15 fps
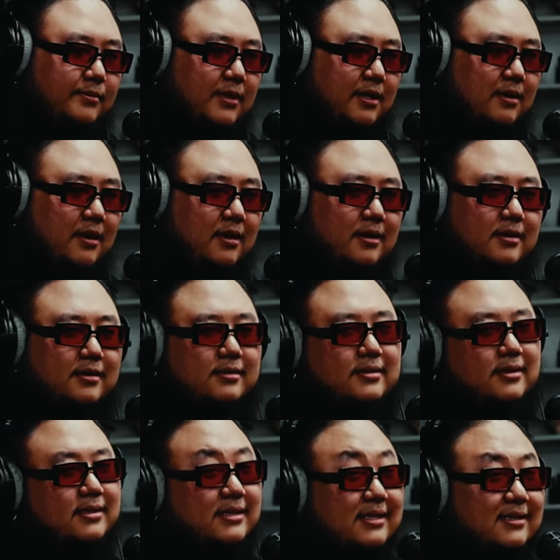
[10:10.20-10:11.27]
Oh,
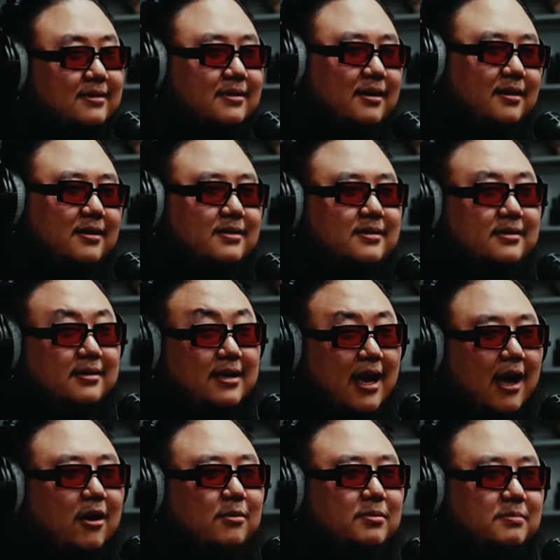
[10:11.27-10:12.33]
it's, a, oh, it's an
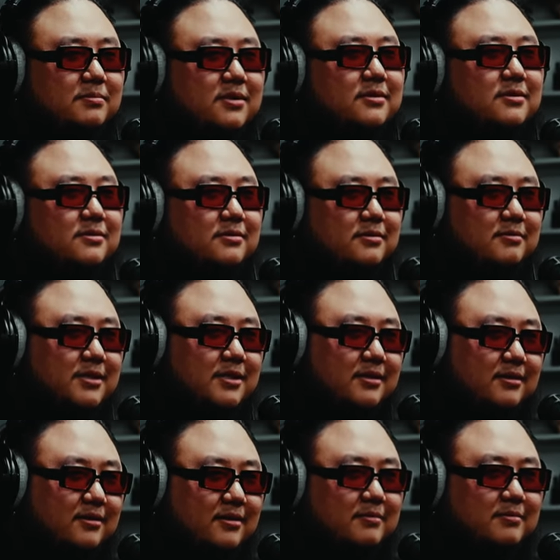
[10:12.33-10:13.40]
album too. Oh my
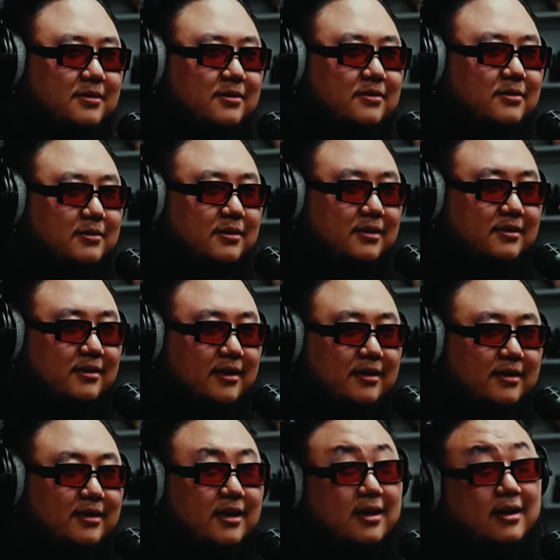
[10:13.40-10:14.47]
god, I'm so
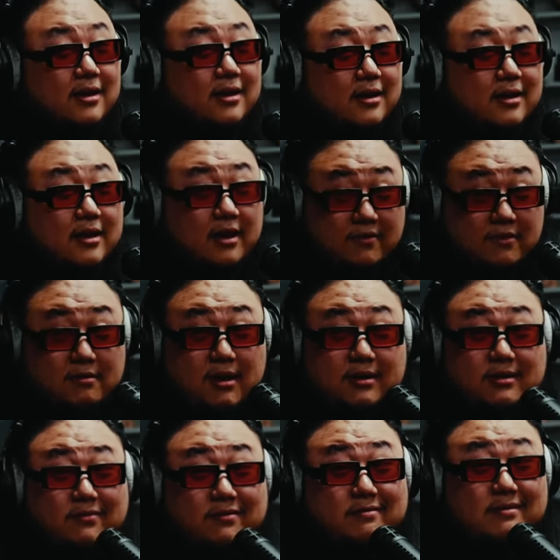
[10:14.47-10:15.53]
excited. If you guys
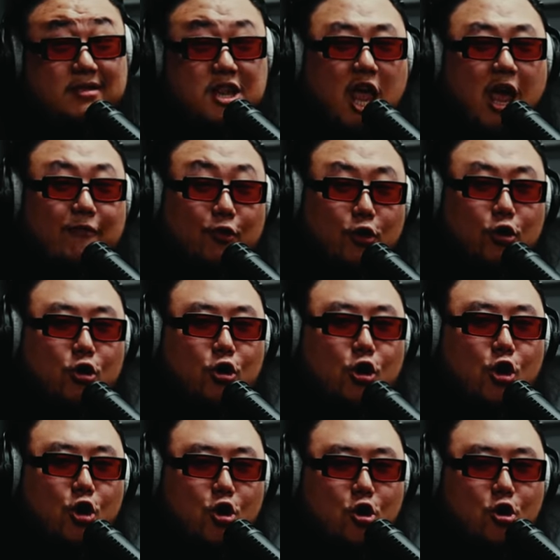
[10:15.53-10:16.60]
have never
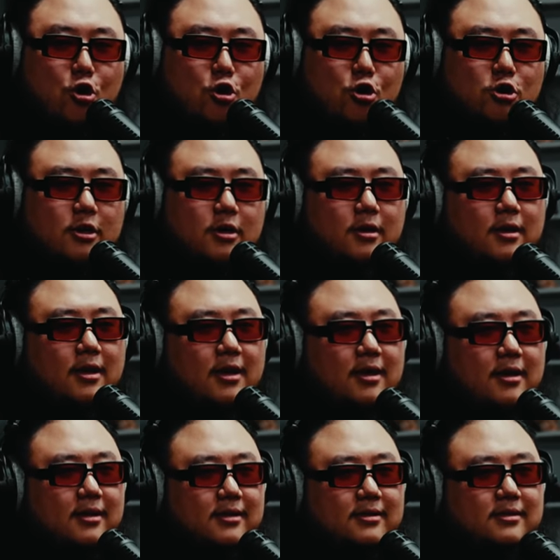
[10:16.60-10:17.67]
heard
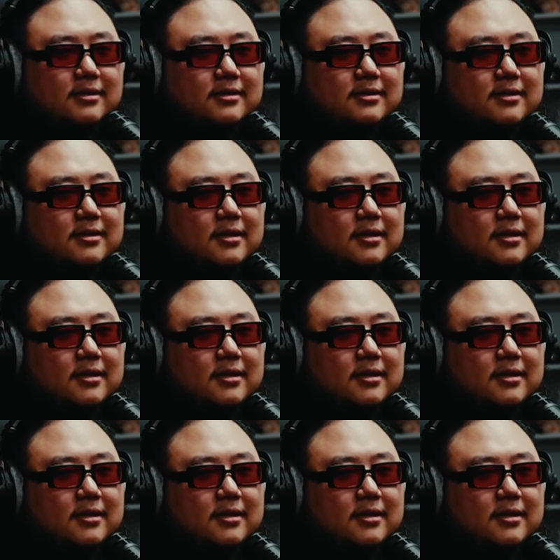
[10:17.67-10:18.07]
his